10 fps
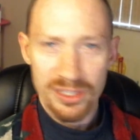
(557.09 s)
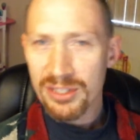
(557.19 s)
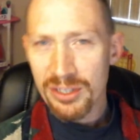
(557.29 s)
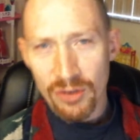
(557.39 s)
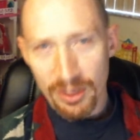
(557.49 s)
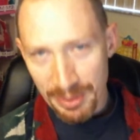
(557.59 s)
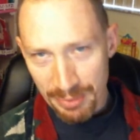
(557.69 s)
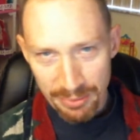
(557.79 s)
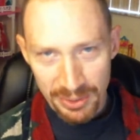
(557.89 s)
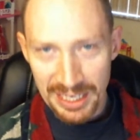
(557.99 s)
There's still going to be
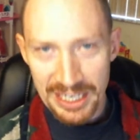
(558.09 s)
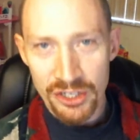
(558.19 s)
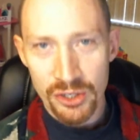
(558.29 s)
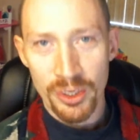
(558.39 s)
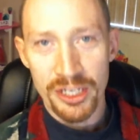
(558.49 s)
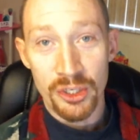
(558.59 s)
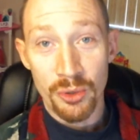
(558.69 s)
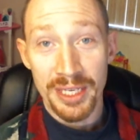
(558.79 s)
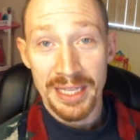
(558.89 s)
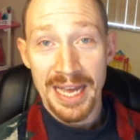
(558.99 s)
people that enjoy
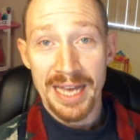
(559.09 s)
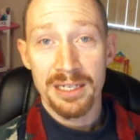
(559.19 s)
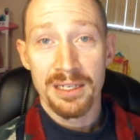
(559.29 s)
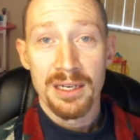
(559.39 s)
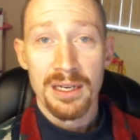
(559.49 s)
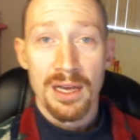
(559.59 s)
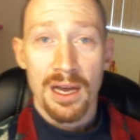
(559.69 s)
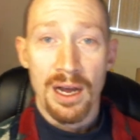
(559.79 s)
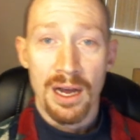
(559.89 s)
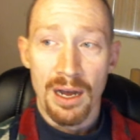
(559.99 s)
doing that
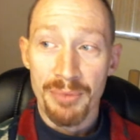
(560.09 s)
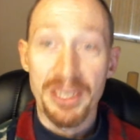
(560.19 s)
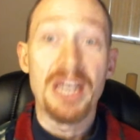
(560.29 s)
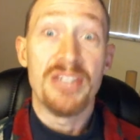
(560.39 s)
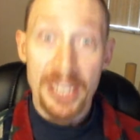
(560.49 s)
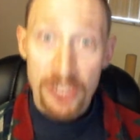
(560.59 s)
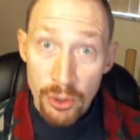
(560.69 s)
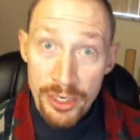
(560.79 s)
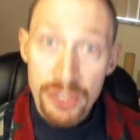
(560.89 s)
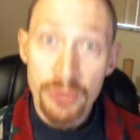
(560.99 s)
uh, because they
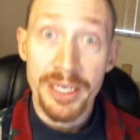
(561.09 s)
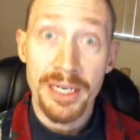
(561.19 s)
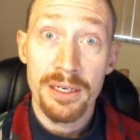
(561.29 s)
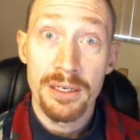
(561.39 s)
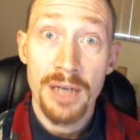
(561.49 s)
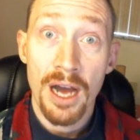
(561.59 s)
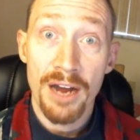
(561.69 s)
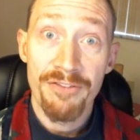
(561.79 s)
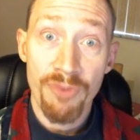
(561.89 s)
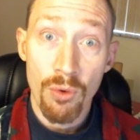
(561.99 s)
enjoy doing it,
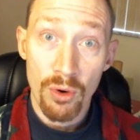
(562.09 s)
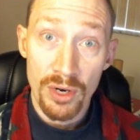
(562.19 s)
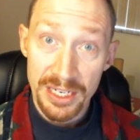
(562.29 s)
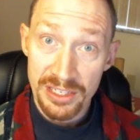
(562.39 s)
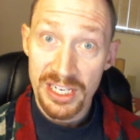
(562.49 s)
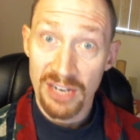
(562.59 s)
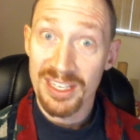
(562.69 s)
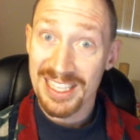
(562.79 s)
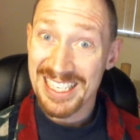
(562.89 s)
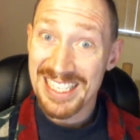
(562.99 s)
not for
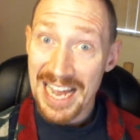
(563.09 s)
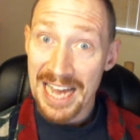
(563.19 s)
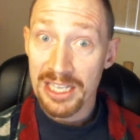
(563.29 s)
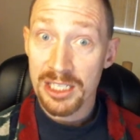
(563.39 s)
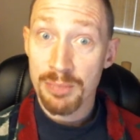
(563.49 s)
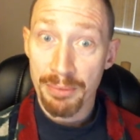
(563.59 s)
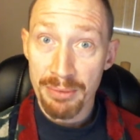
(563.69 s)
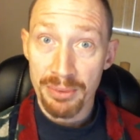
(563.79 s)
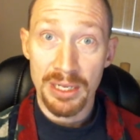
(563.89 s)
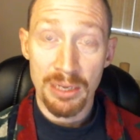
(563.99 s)
necessarily the status, but
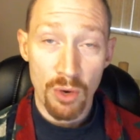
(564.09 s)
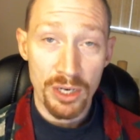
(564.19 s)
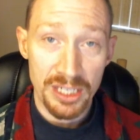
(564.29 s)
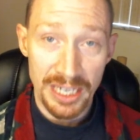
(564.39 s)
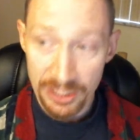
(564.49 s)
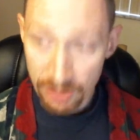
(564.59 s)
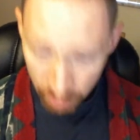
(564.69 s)
people that want to like